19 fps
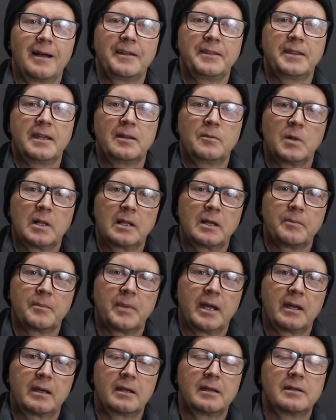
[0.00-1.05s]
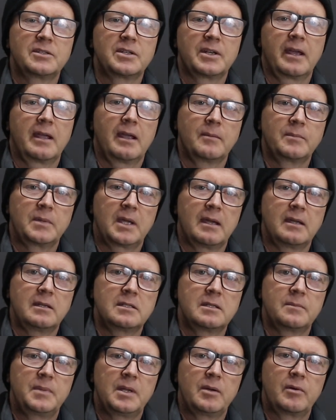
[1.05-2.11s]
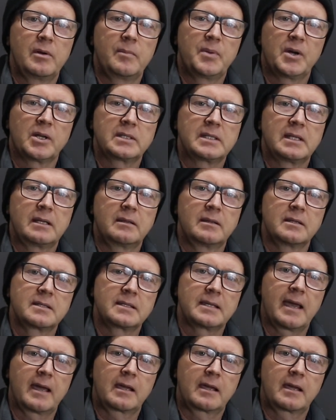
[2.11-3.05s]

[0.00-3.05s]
Hi there and welcome back. Today I'm going to be repotting this